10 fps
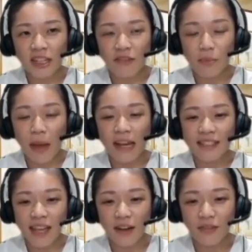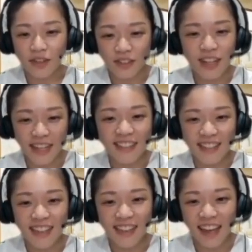that rebellious side of you. I can
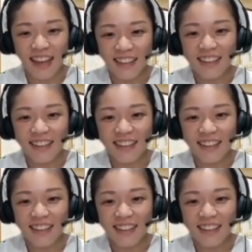see that